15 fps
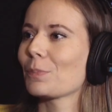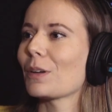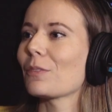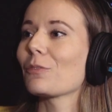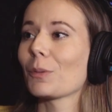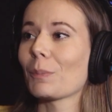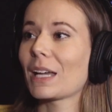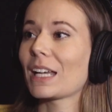
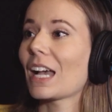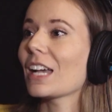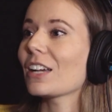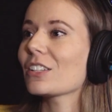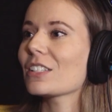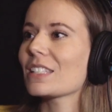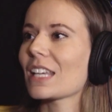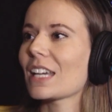But for my guy
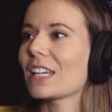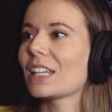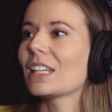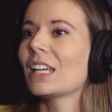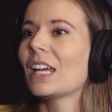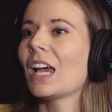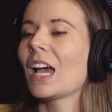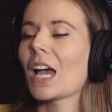on site,
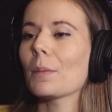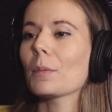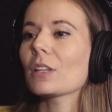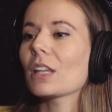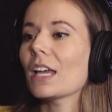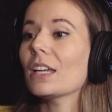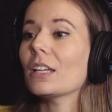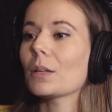I'm
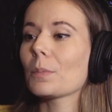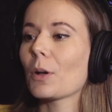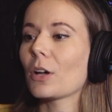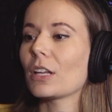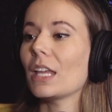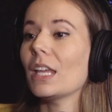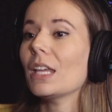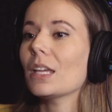reliant upon
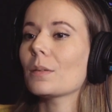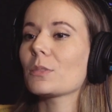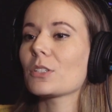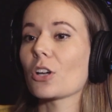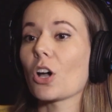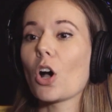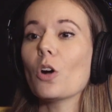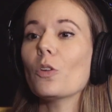him
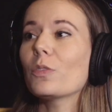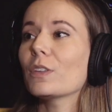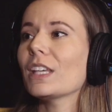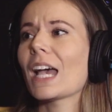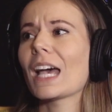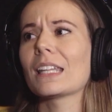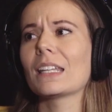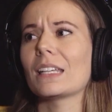to hopefully
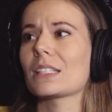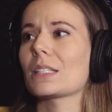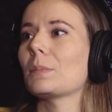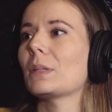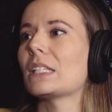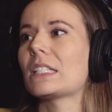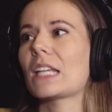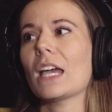add like some
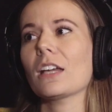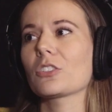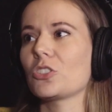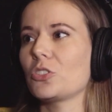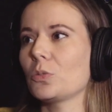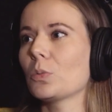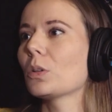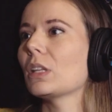
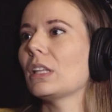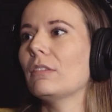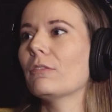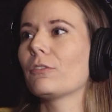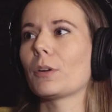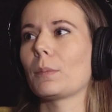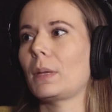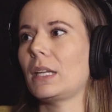contextual
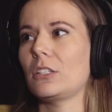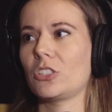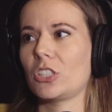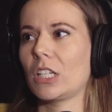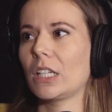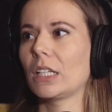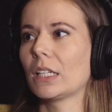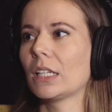
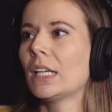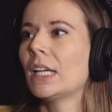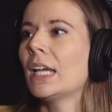information